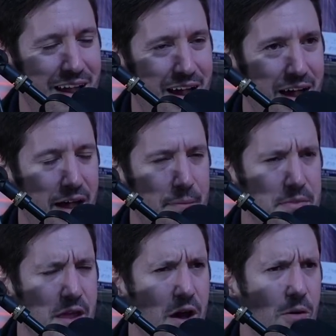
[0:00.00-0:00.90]
Um,
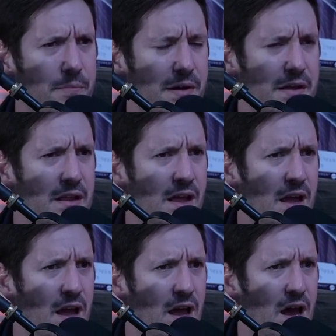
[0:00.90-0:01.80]
no, but
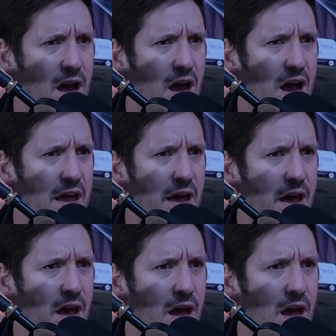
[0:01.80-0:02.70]
I
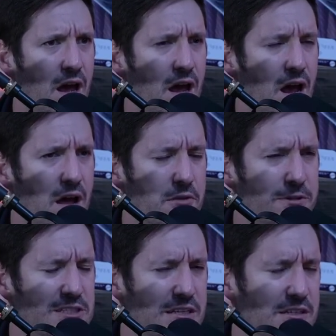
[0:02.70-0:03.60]
uh, the
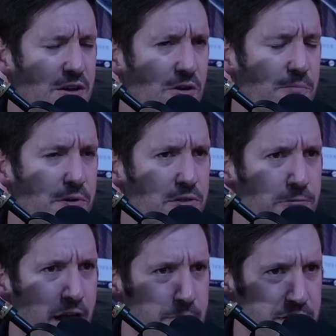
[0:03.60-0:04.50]
reason I didn't go on
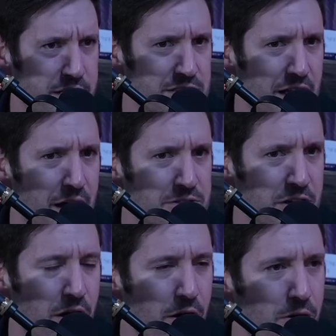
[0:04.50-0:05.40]
Birthright because I was
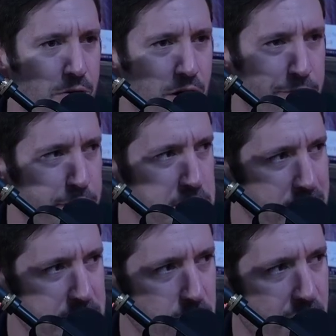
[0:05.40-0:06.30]
like, oh, a free
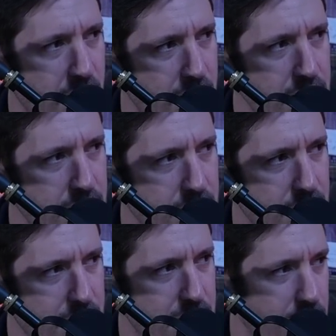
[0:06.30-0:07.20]
trip to where?
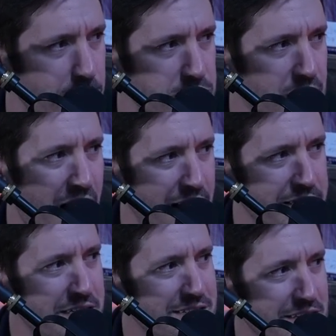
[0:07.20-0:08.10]
The most
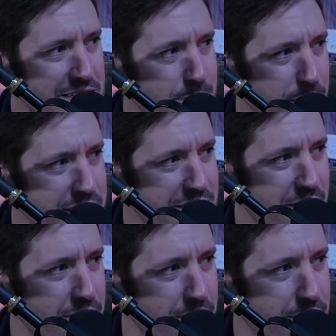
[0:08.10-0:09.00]
hotly contested place
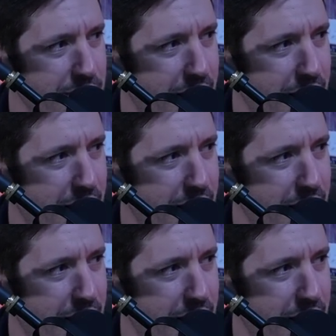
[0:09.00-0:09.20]
on earth.